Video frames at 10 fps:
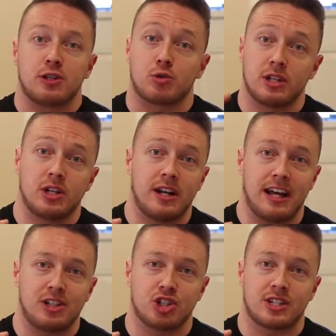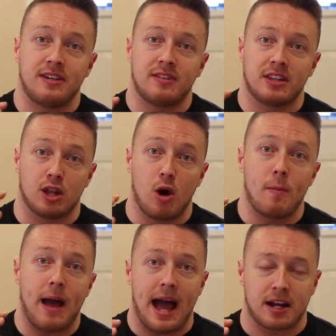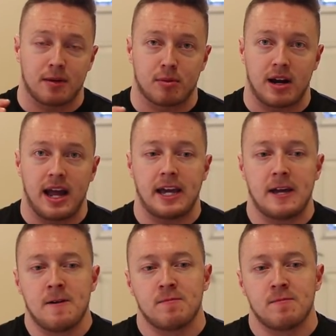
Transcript: It's really good at just giving the low back a break.